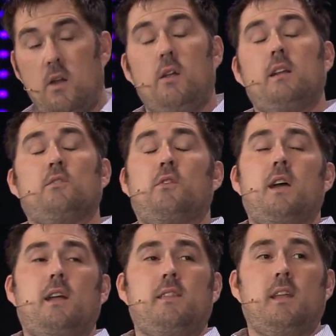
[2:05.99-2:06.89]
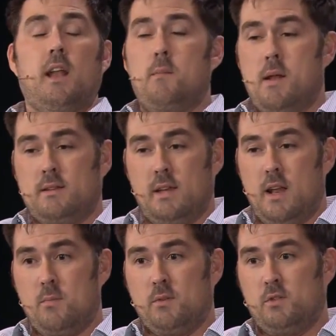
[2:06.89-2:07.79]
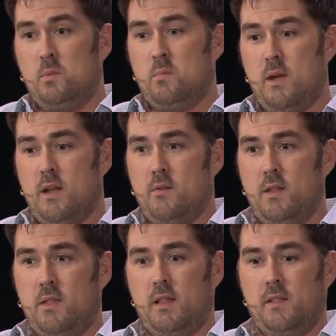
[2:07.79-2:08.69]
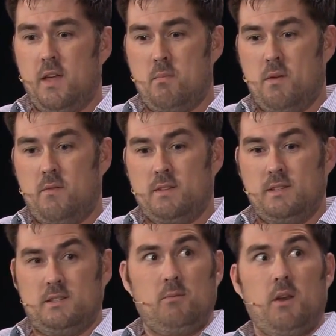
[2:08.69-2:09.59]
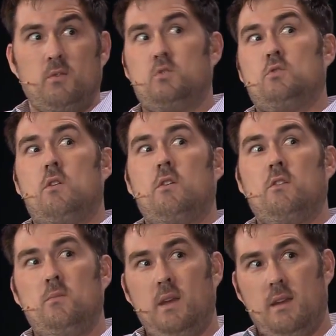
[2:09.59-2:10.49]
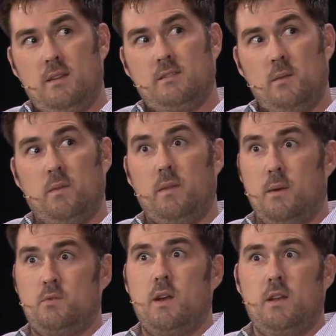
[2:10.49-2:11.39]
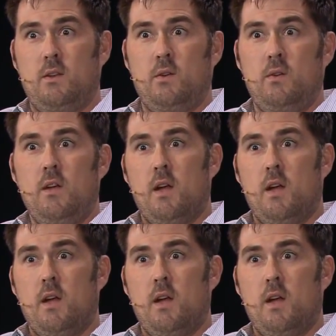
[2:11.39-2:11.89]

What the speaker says: I don't like the fact that, and I'm not saying I'm a Superman or anything like that, but if I see somebody who's stronger than me and something that I'm trying to do,